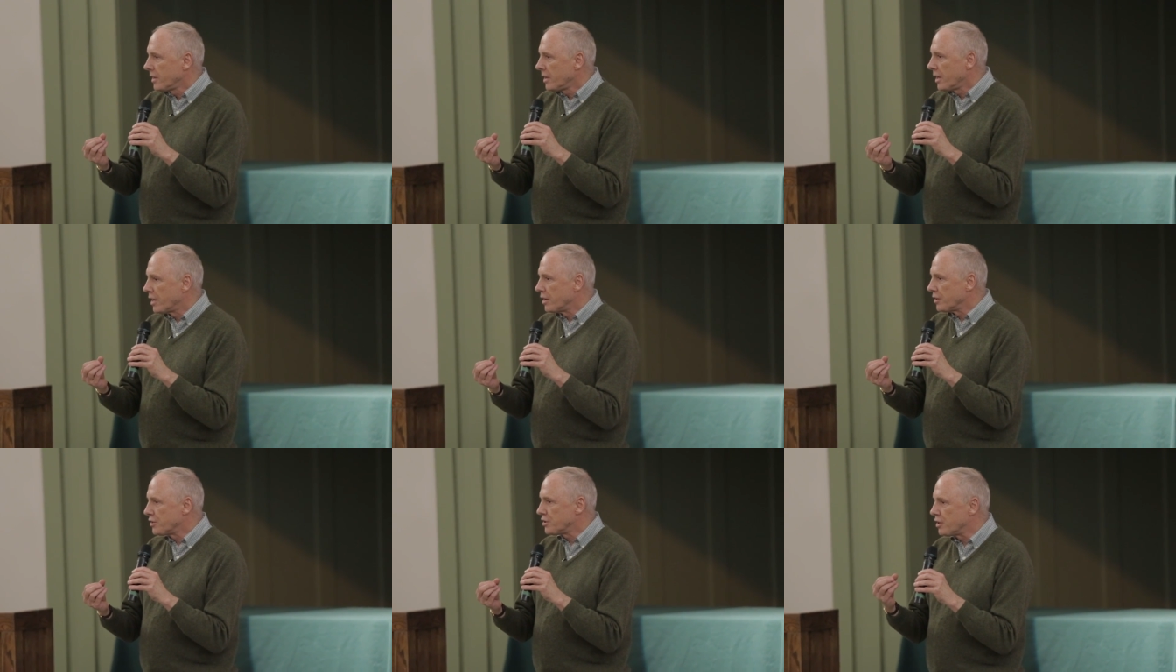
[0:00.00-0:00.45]

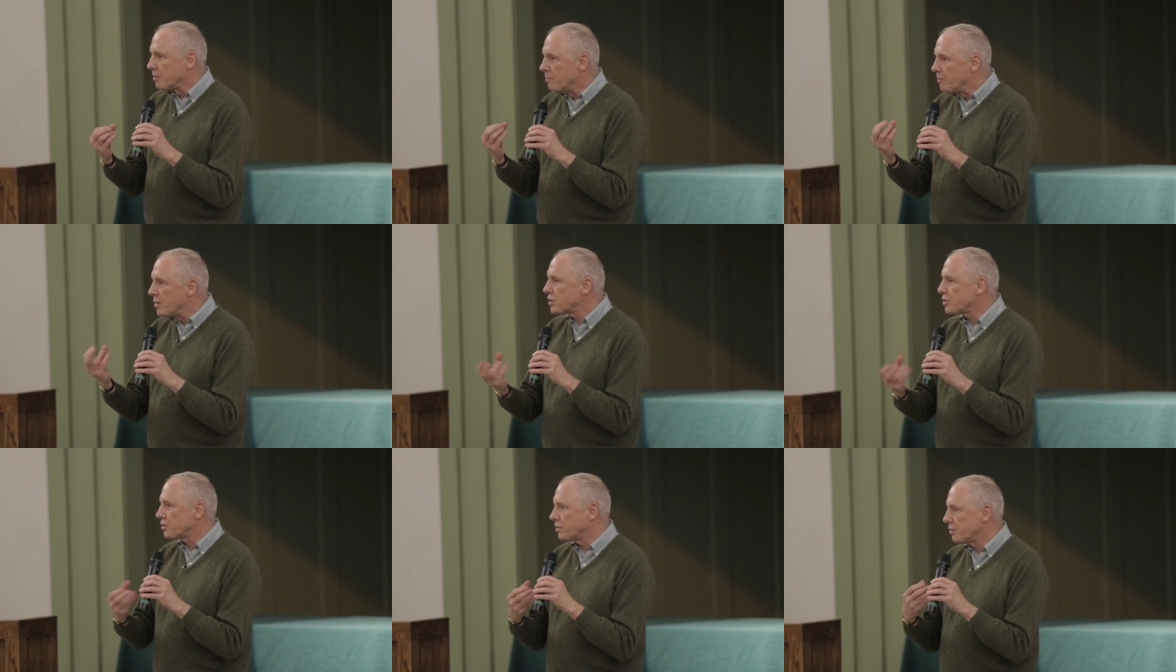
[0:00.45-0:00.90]
And it's the
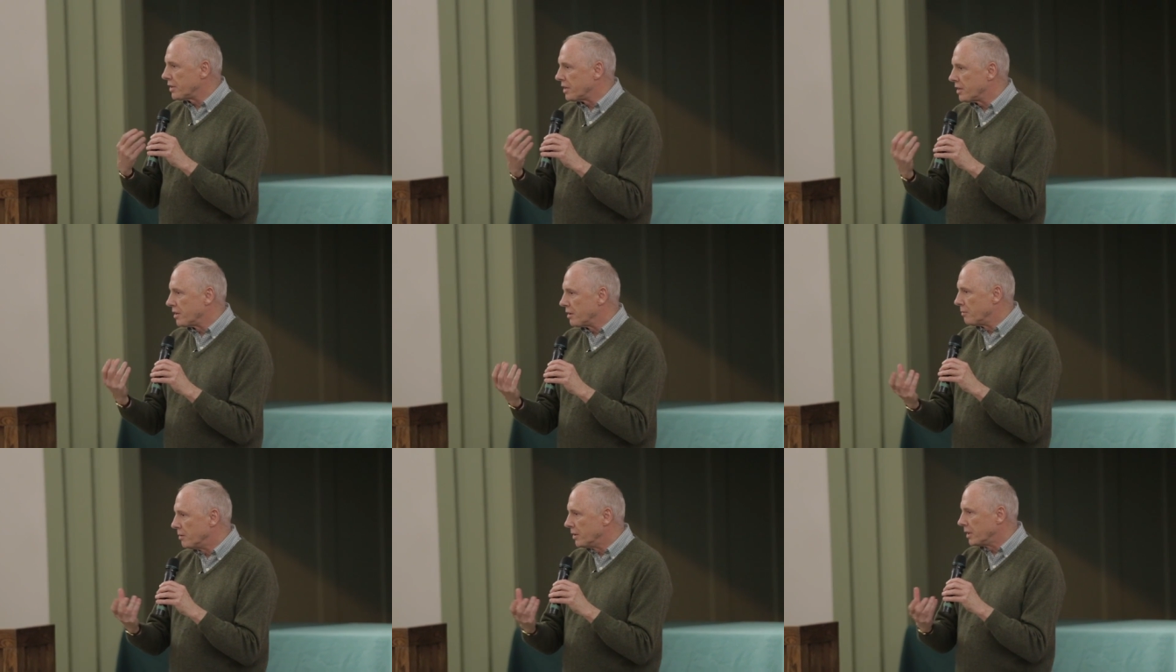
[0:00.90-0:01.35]
mystery
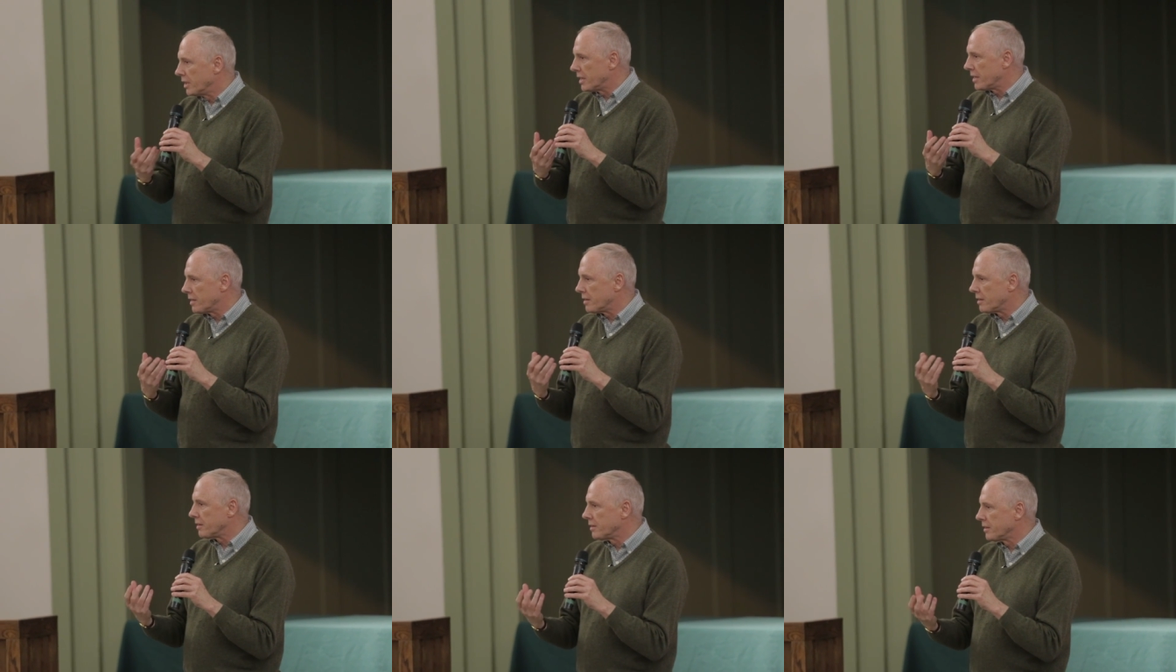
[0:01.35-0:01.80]
that
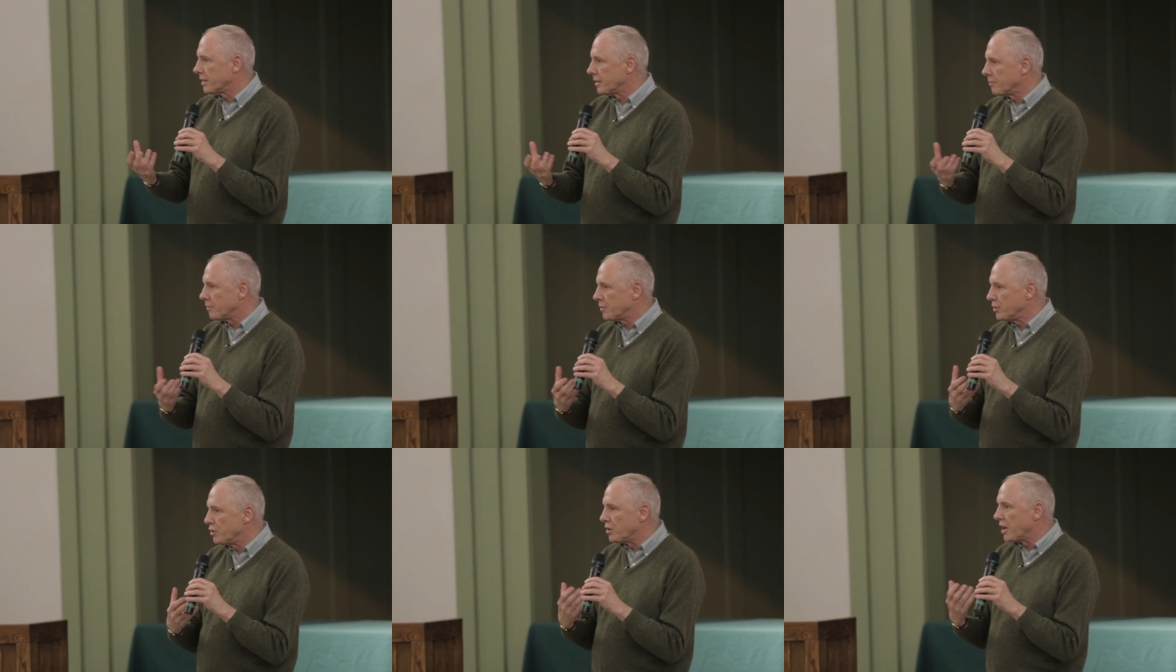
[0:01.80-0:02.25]
really
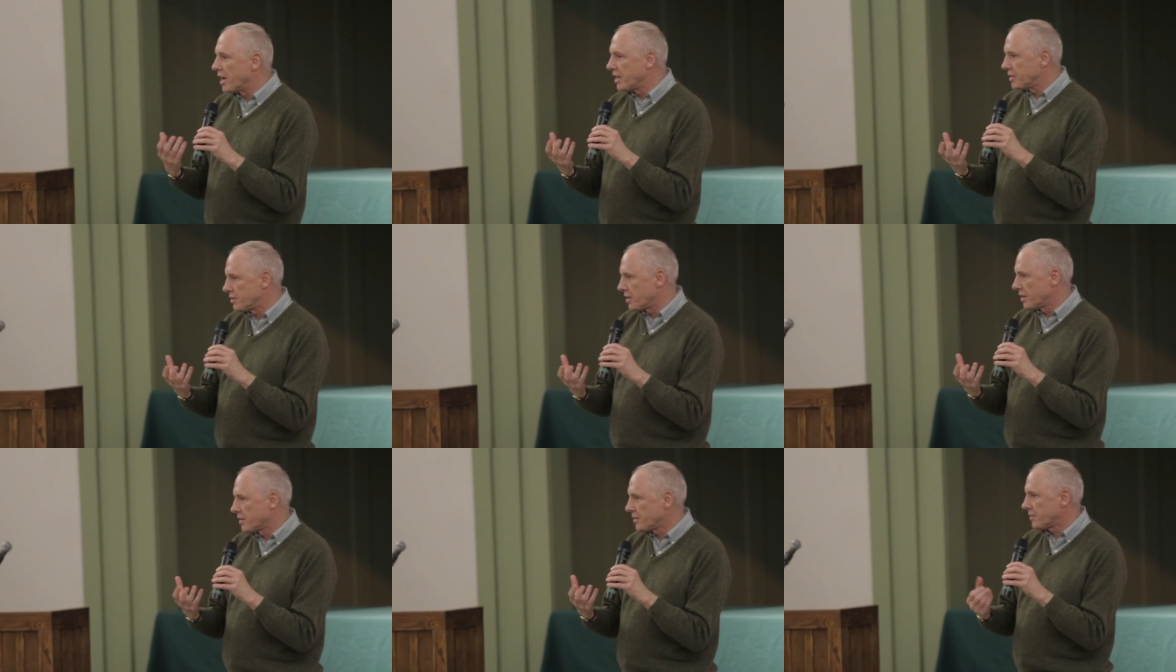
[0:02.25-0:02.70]
um,
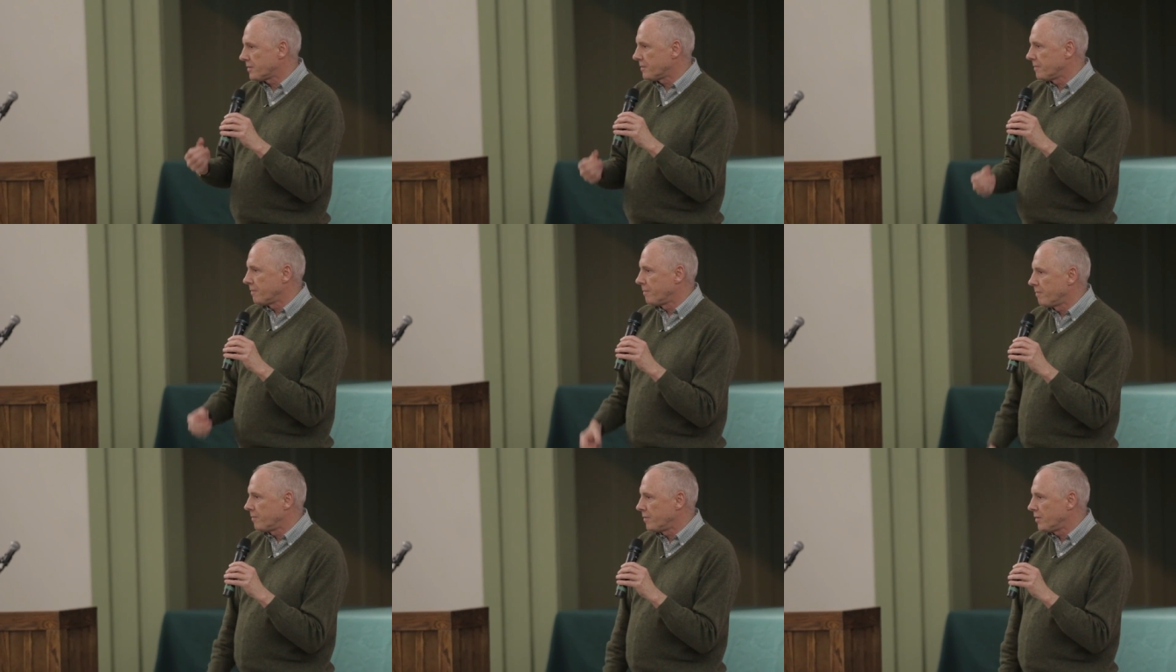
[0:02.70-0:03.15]
unites us.
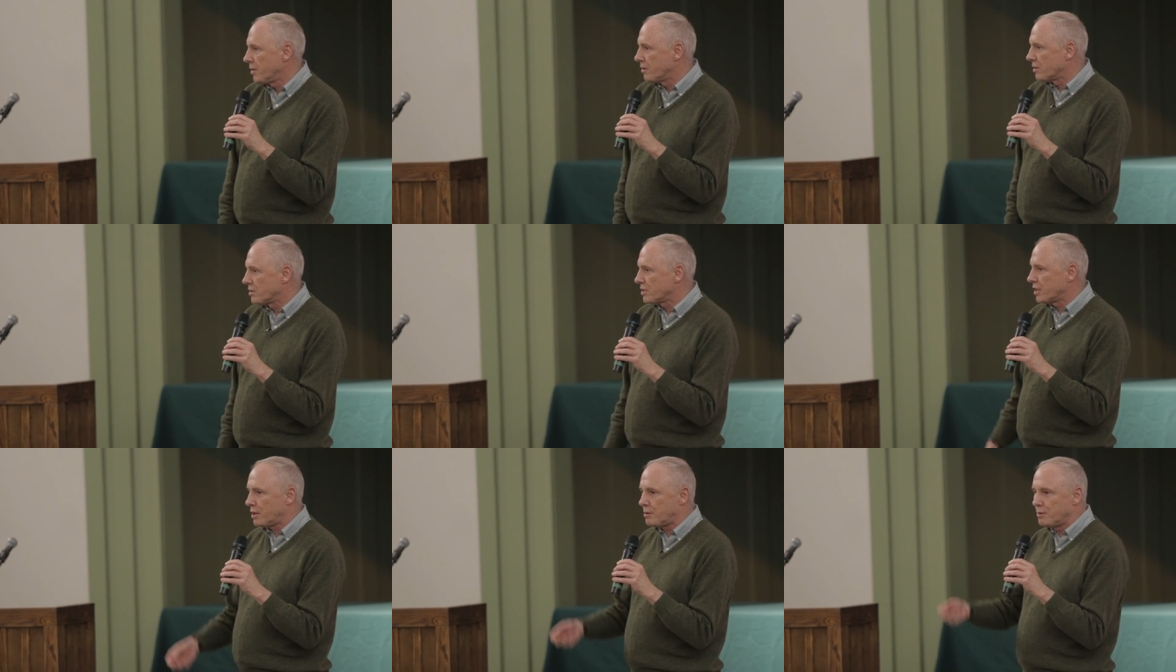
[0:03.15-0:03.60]
You
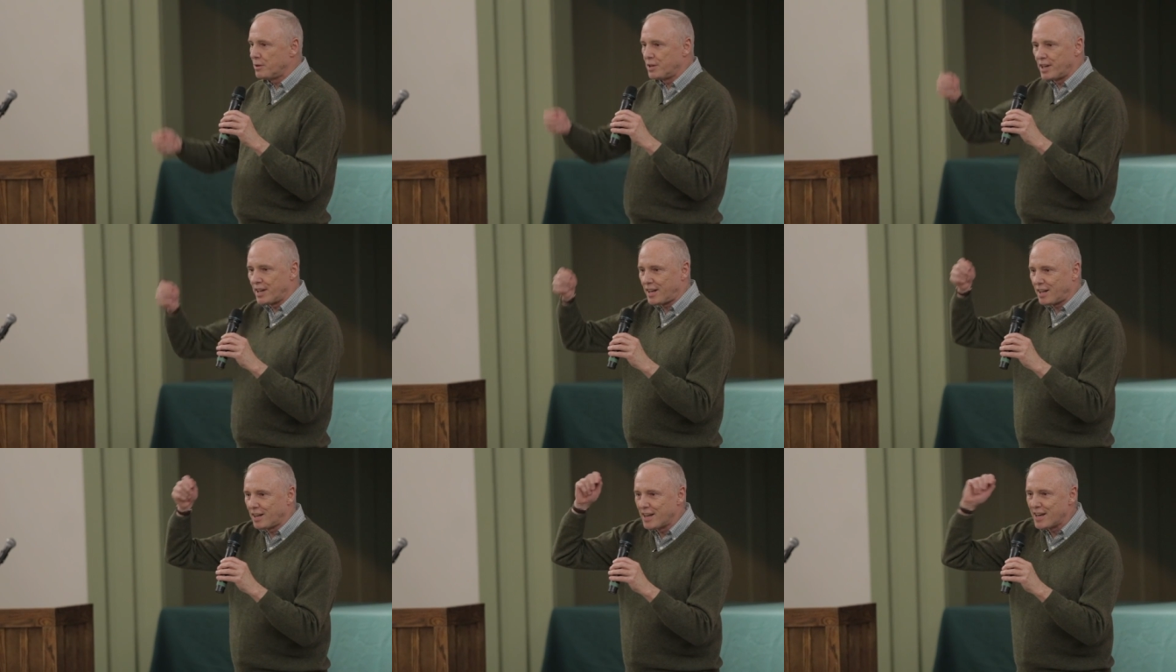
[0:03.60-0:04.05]
know, it's like when
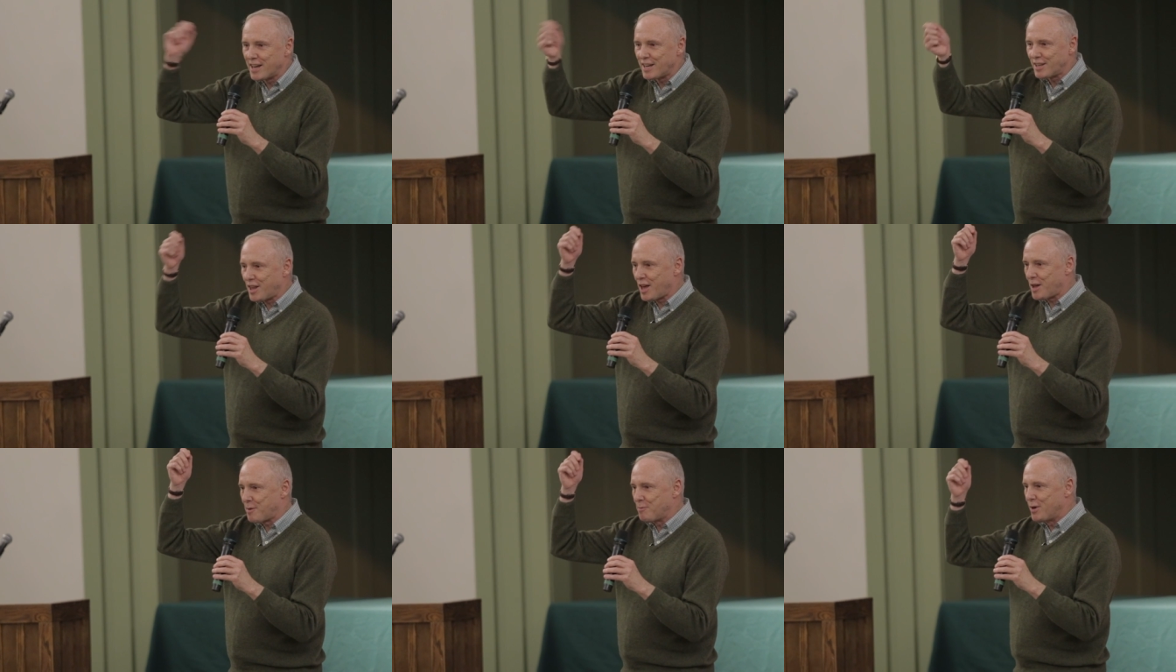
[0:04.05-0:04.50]
they
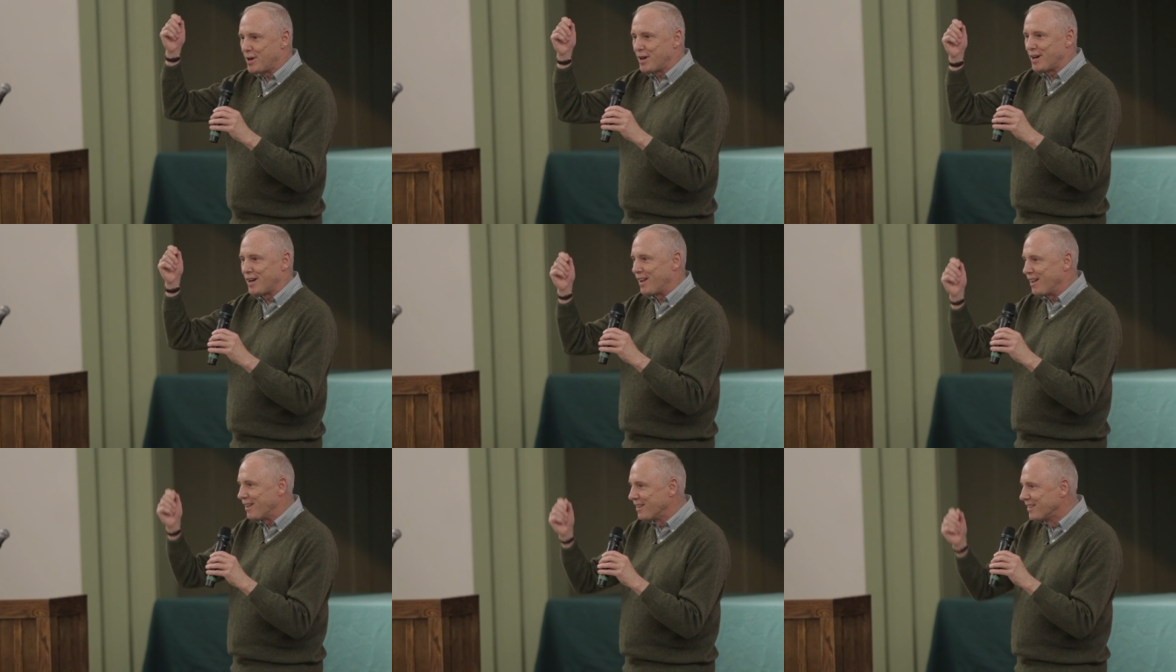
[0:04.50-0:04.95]
clang that
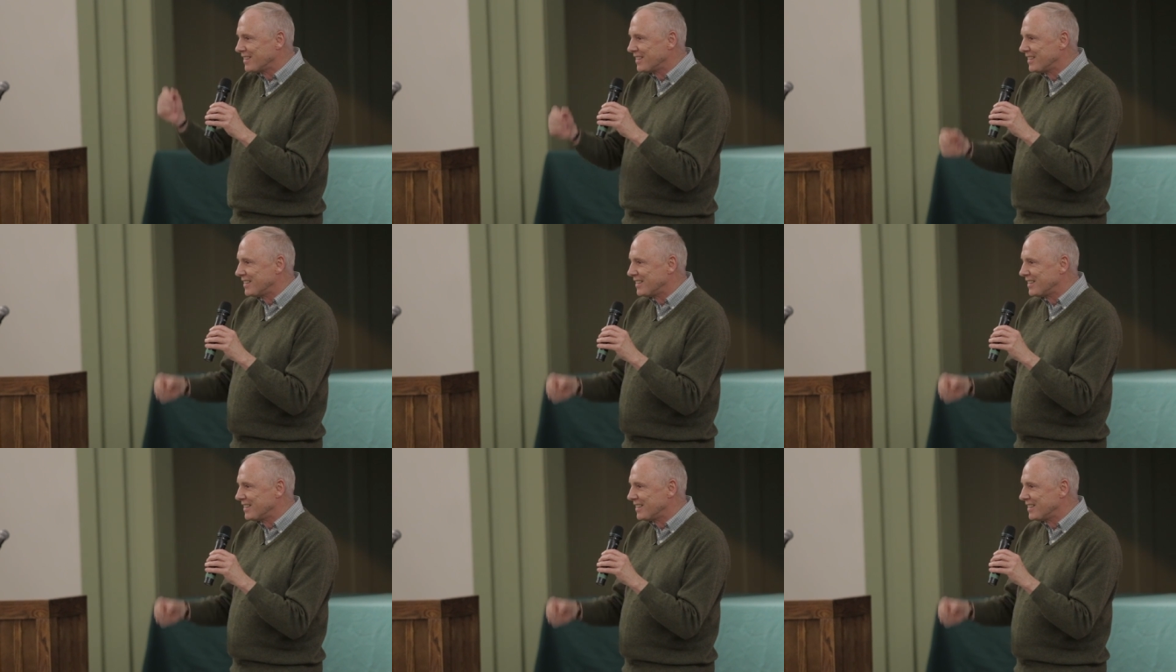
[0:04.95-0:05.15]
bell